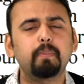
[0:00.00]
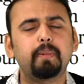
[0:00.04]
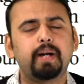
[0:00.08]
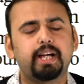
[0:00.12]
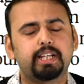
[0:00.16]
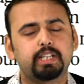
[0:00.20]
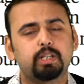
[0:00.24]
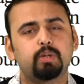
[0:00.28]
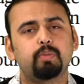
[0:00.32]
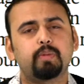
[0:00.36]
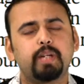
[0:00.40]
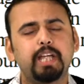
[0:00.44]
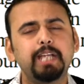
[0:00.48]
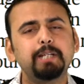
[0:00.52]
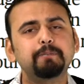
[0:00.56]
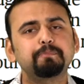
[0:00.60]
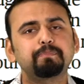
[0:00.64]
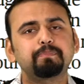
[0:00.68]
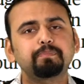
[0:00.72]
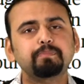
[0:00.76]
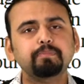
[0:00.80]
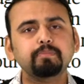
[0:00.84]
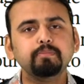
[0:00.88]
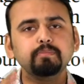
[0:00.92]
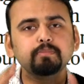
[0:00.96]
by the way,
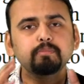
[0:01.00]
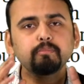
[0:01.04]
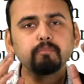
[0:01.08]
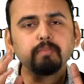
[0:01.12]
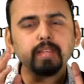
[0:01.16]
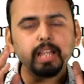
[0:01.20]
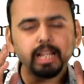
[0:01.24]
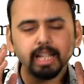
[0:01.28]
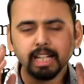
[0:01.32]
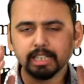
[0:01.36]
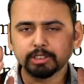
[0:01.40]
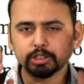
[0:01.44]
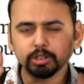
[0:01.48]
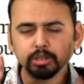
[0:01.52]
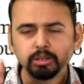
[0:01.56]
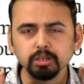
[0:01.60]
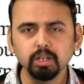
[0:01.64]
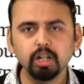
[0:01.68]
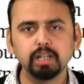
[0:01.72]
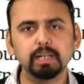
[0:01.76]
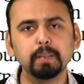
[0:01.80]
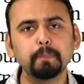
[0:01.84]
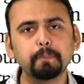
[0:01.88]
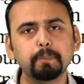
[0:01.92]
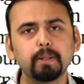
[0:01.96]
it's
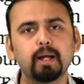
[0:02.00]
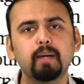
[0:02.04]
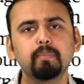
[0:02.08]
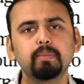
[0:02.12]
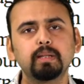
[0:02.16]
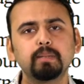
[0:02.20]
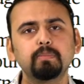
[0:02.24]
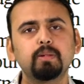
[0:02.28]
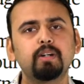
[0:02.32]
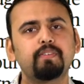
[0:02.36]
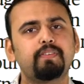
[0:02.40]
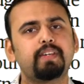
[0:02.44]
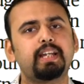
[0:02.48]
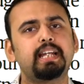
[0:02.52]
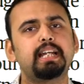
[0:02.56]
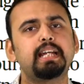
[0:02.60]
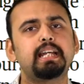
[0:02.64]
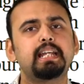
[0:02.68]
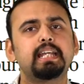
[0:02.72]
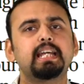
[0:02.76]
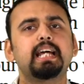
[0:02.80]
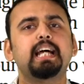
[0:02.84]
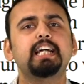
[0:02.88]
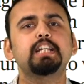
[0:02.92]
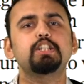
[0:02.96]
not a problem of
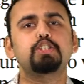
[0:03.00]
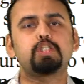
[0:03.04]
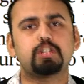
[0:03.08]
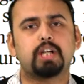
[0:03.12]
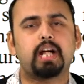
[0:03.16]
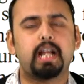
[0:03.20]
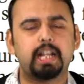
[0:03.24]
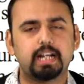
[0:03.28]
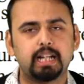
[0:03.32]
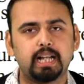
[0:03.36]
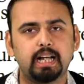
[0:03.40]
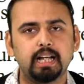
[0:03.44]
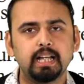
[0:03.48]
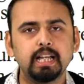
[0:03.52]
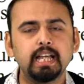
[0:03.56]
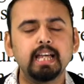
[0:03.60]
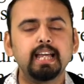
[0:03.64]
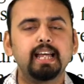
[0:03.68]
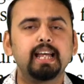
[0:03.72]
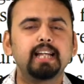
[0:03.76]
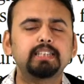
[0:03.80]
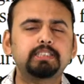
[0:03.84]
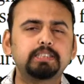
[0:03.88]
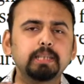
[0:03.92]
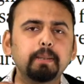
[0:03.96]
India and China.
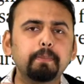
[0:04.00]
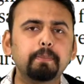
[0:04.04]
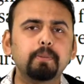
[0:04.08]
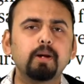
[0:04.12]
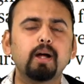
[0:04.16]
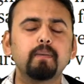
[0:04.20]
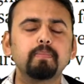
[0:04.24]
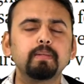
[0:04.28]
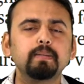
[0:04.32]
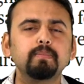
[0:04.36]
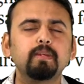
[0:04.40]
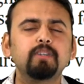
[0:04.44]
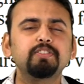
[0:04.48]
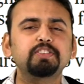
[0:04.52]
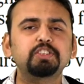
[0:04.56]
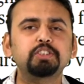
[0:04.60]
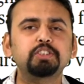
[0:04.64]
It's a problem of